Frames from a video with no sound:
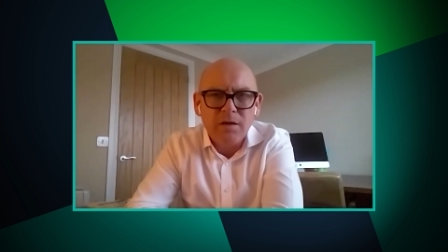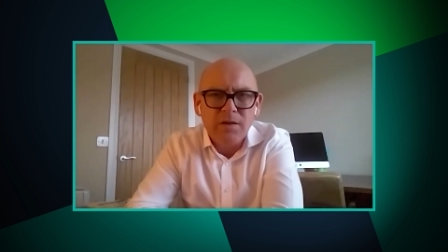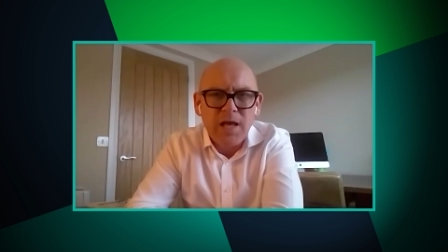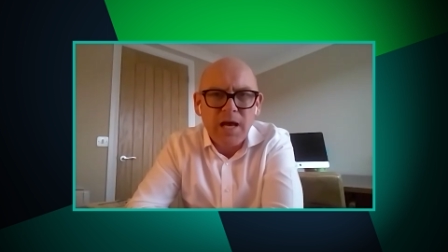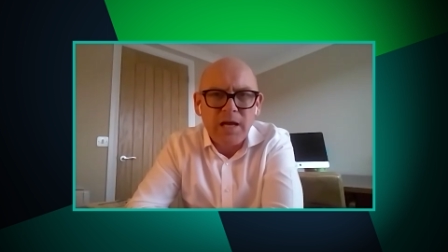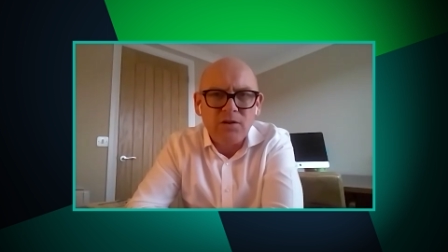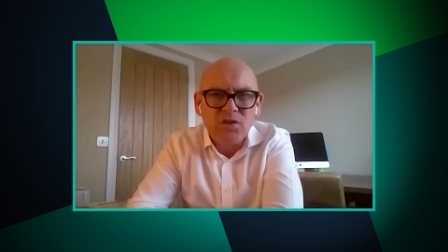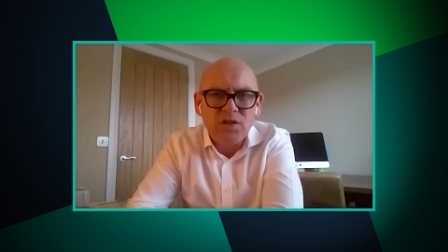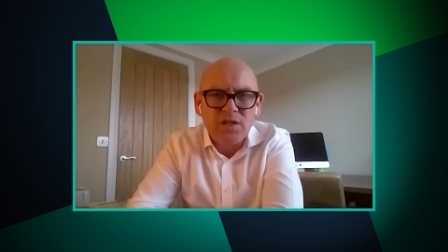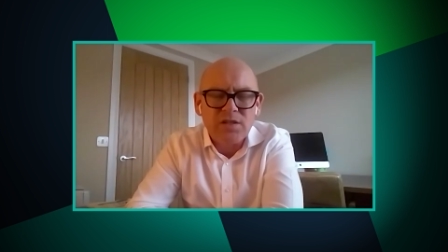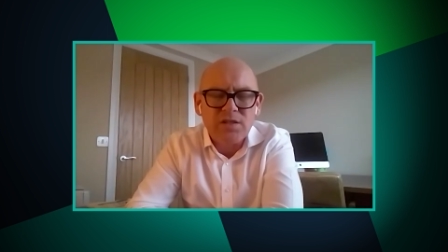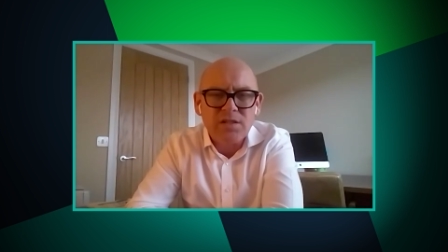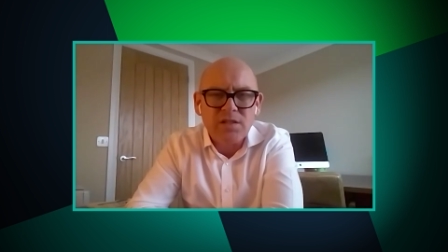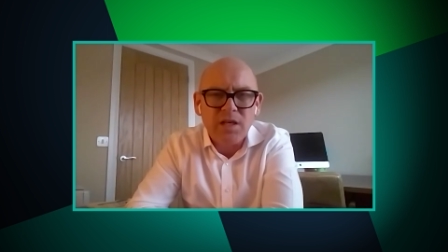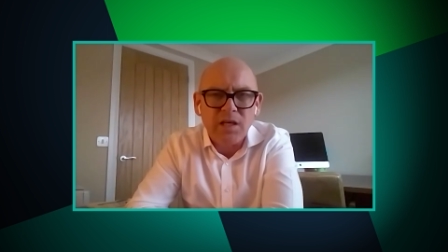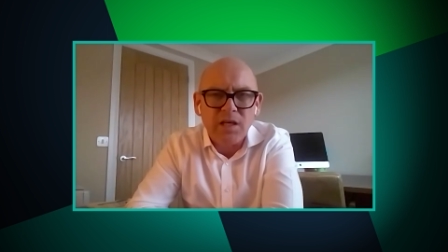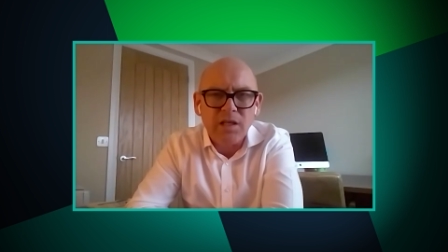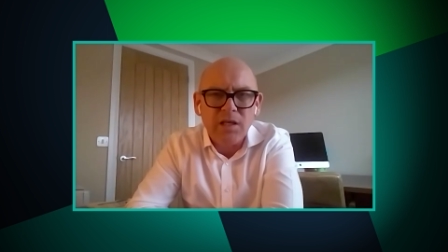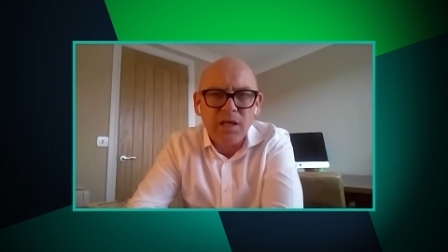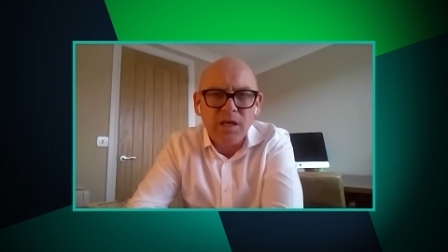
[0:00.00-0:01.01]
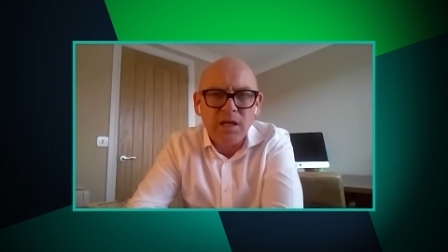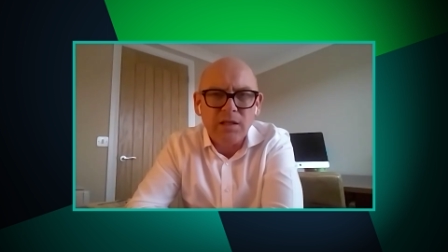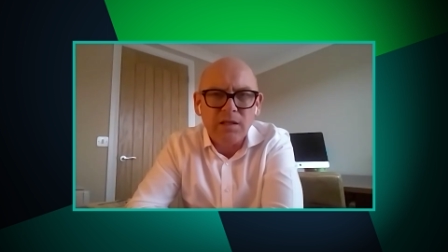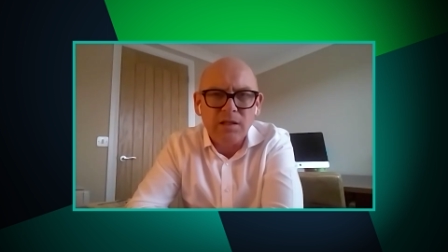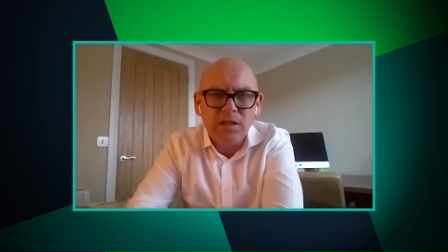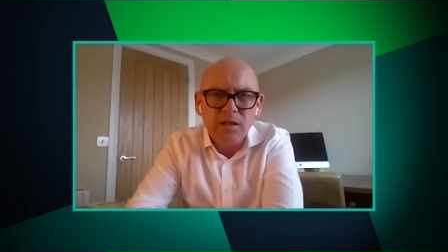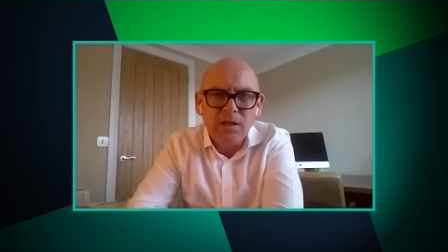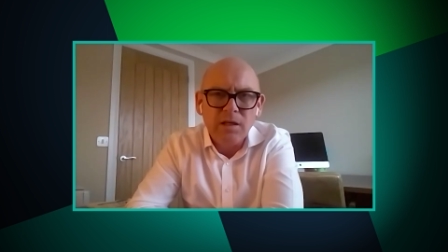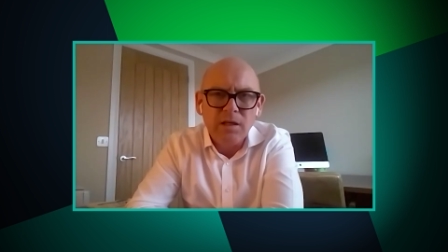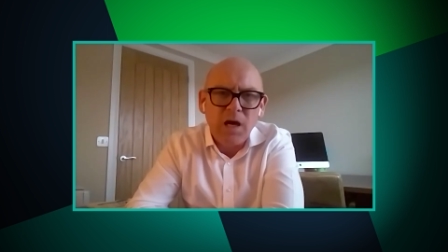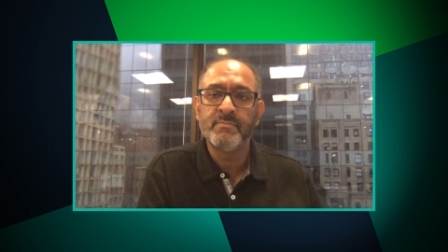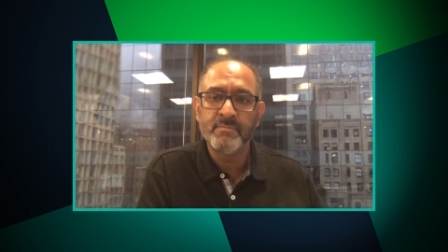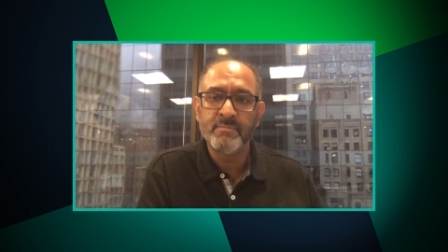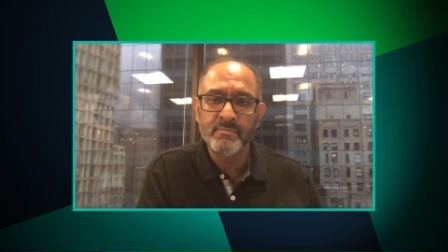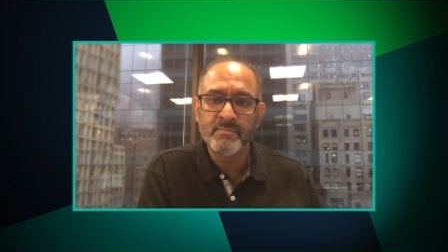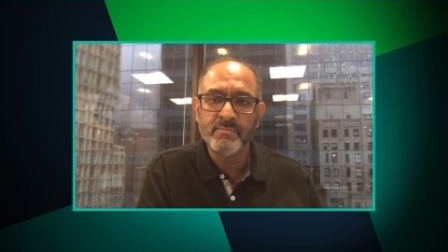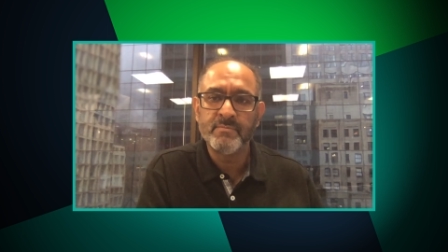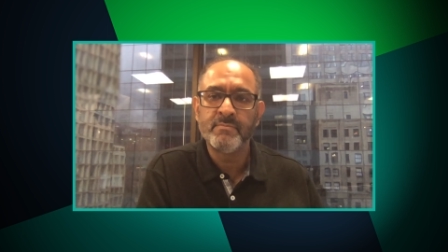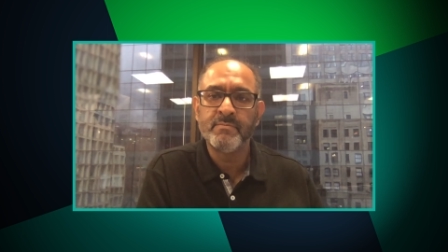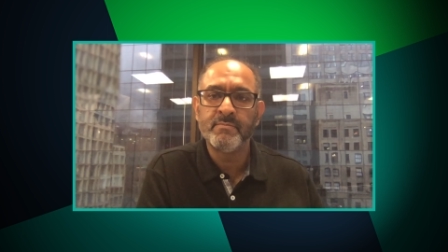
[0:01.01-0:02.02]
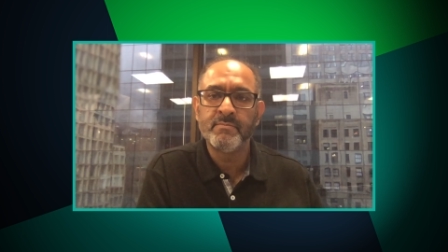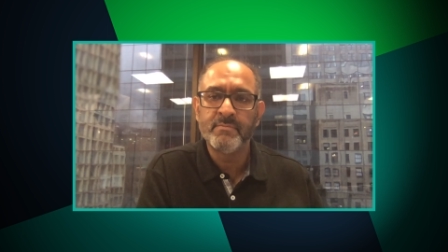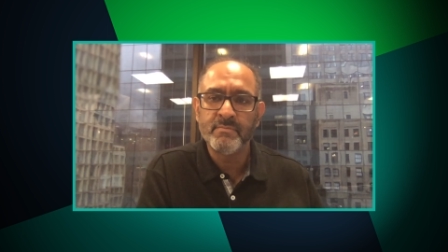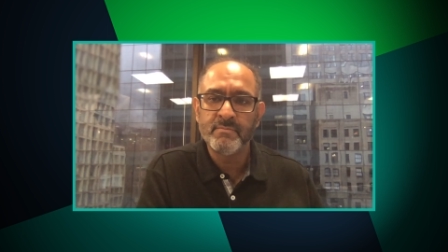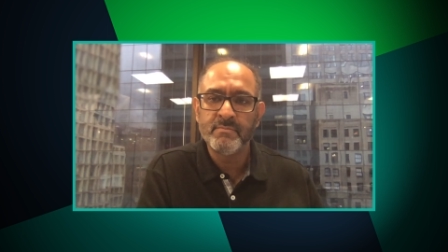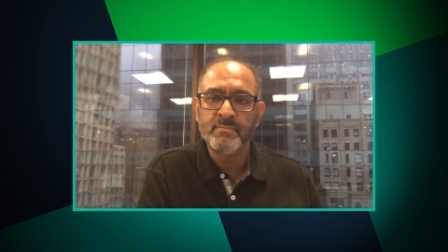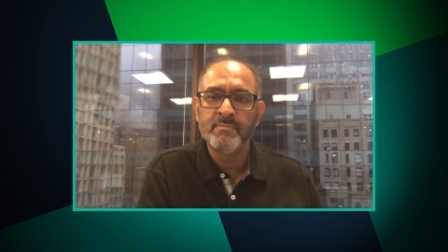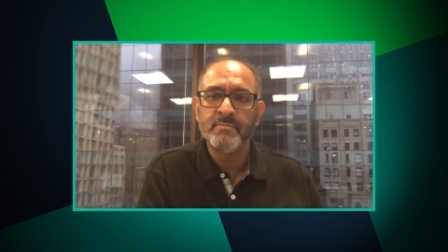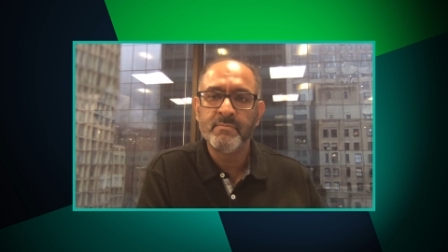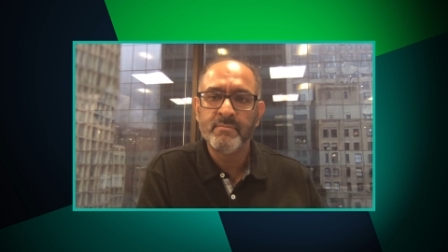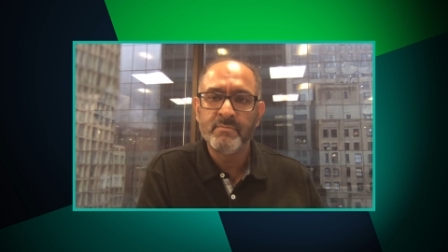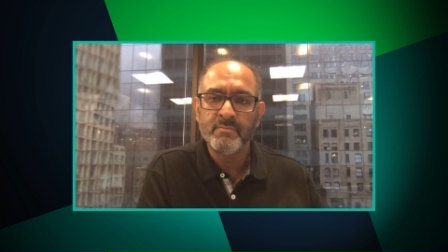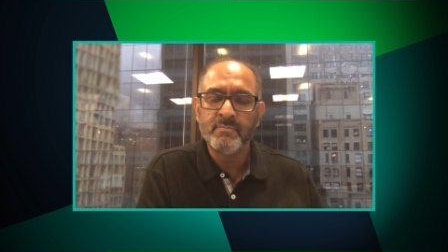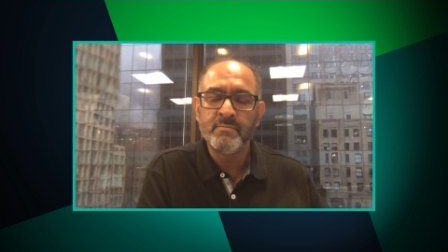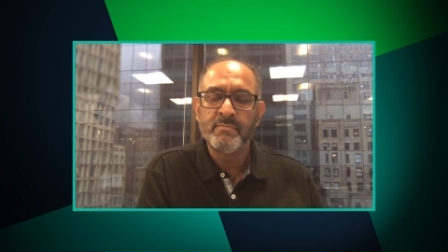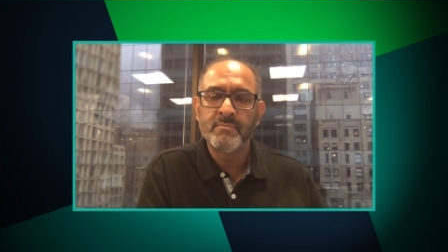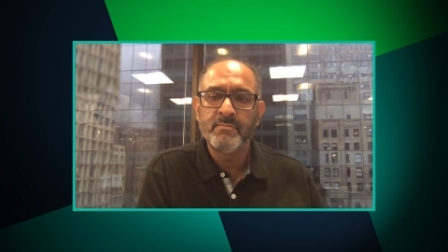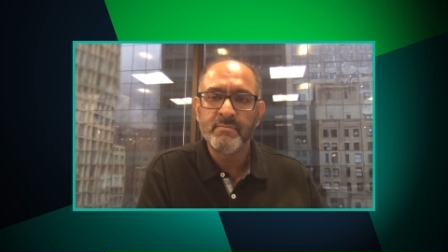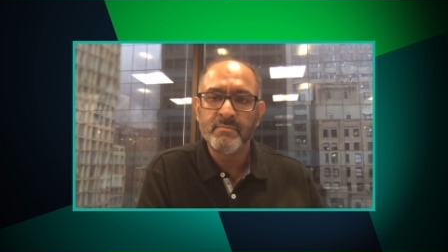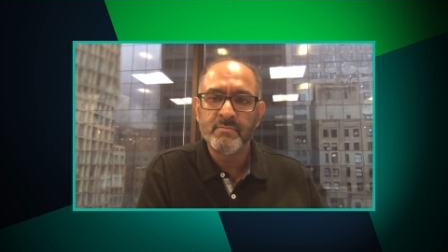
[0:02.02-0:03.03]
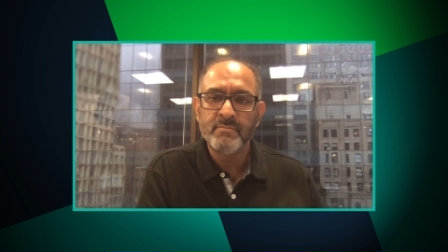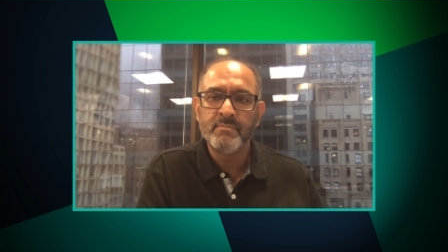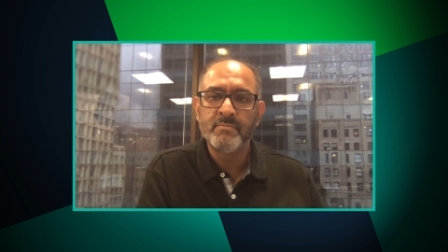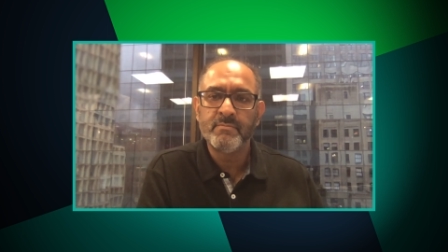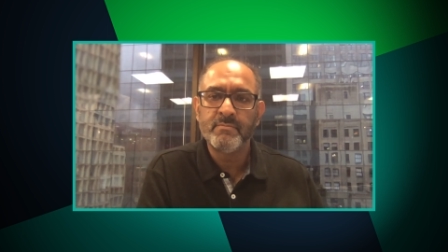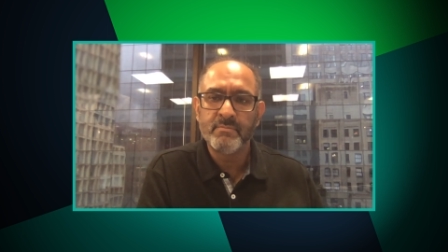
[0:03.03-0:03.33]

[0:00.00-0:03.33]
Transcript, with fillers: than just thinking, I've got the best price.